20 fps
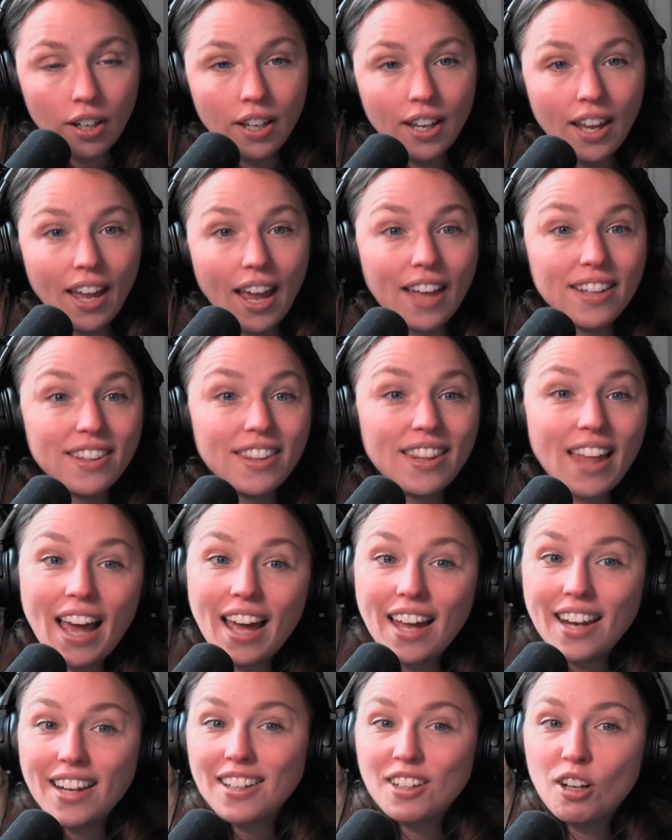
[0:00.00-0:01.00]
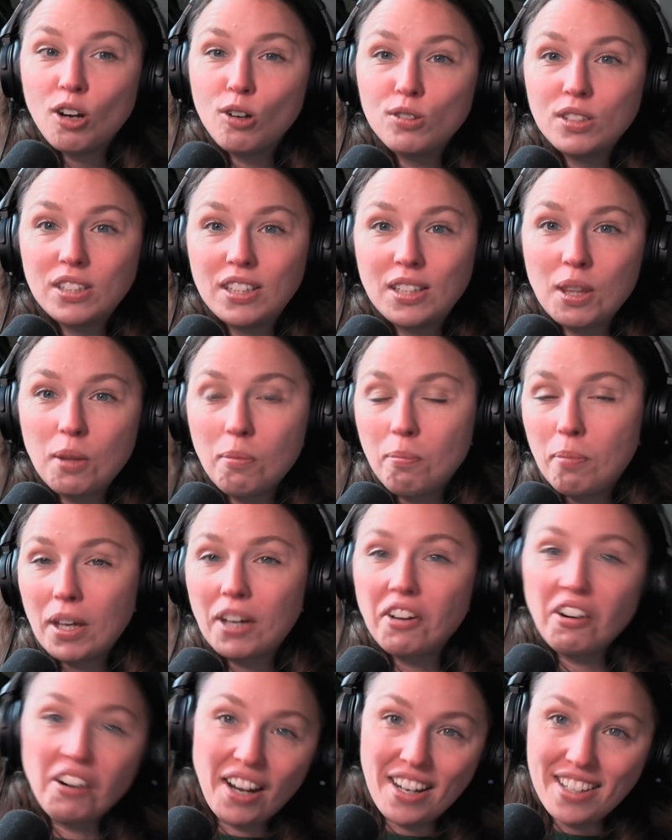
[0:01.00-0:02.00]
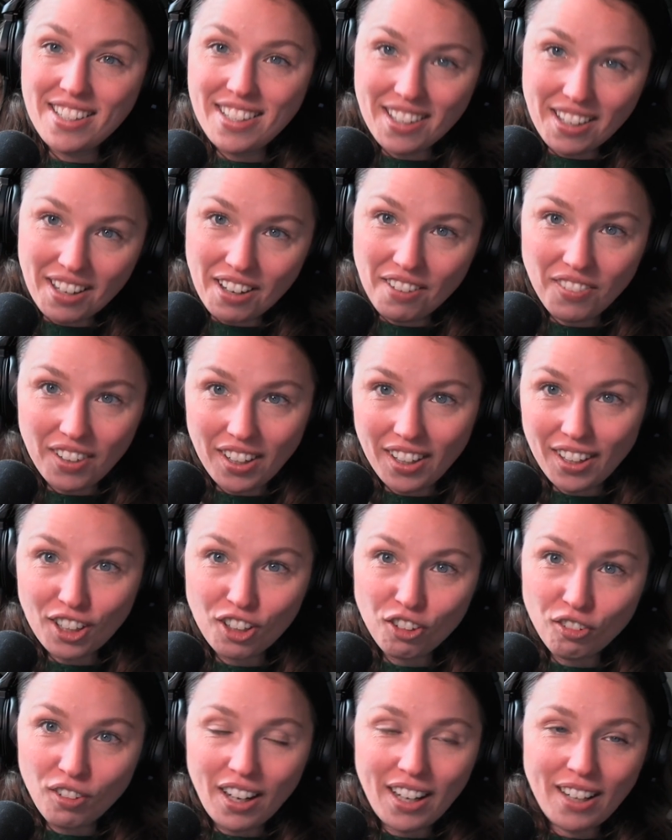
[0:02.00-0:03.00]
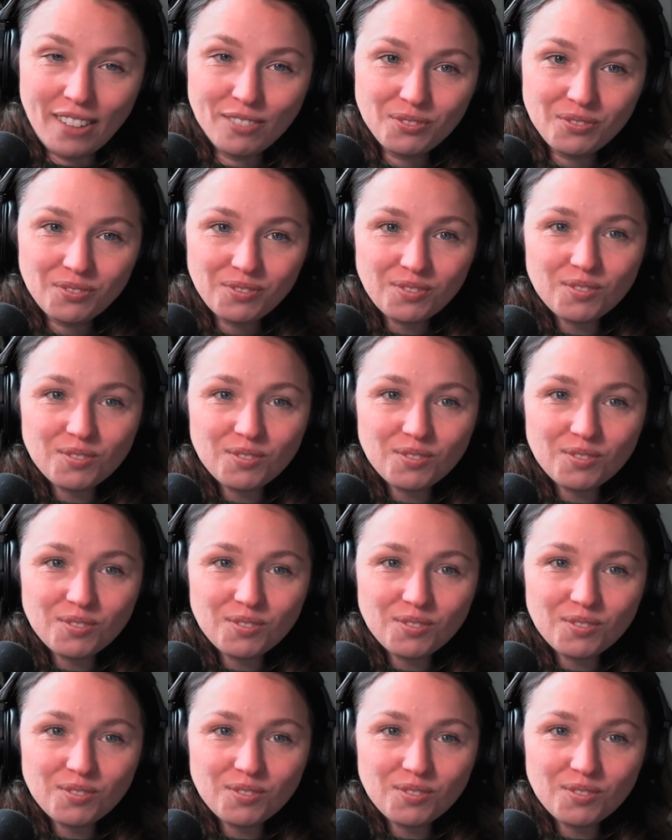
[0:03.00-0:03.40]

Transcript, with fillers: Right. And that goes to the bigger idea of ick, right?